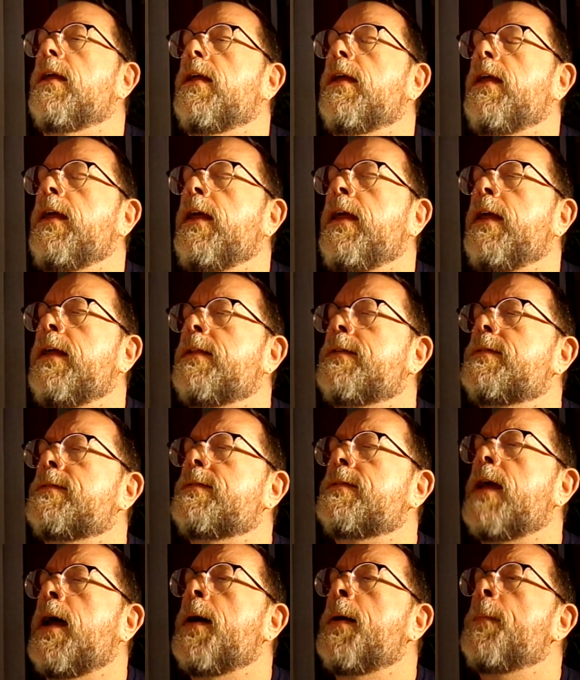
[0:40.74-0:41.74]

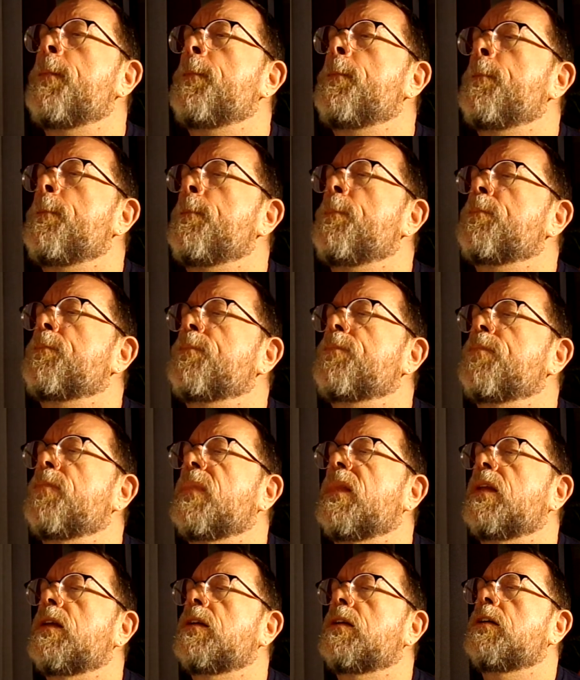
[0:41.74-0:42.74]
it's um,
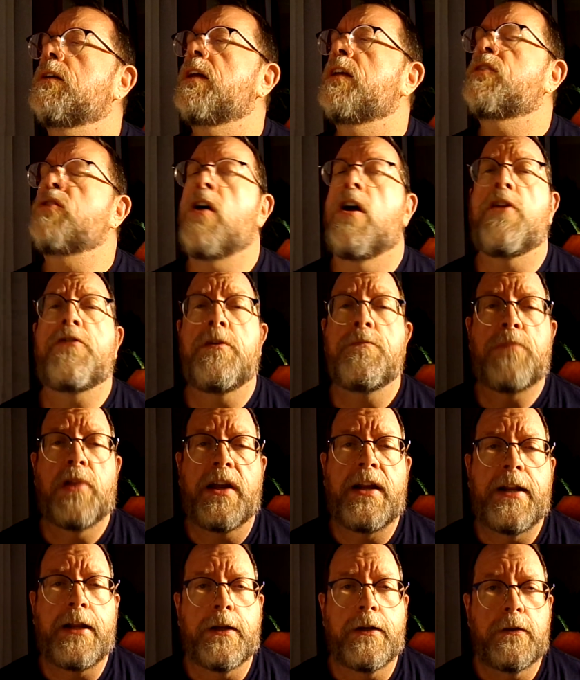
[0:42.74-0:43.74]
it's often
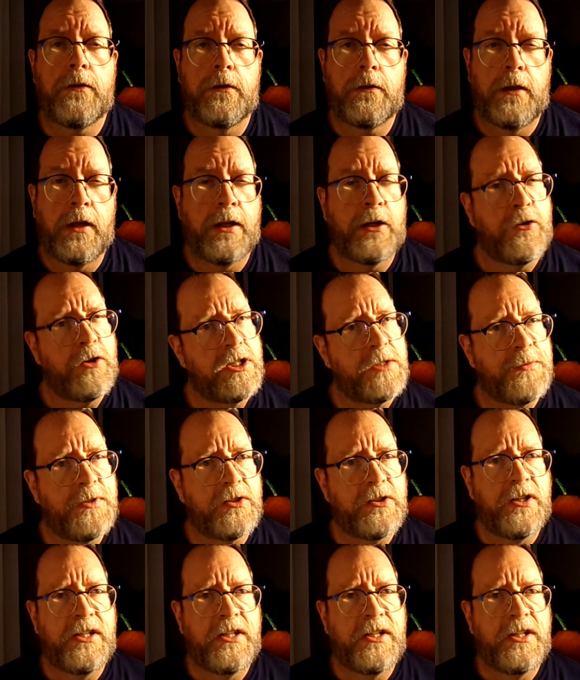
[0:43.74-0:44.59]
played at Christmas.